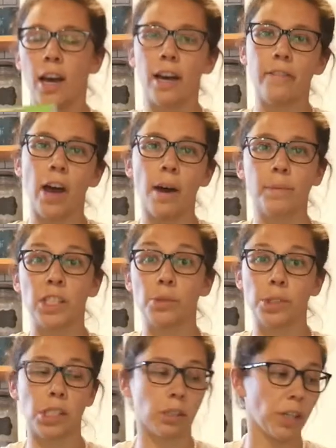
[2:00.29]
of hummus,
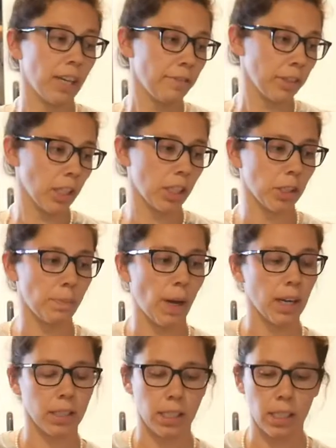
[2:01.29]
which is great for lunch
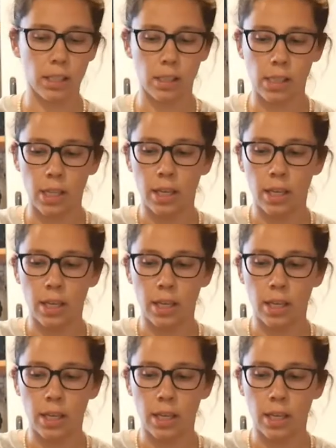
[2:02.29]
boxes.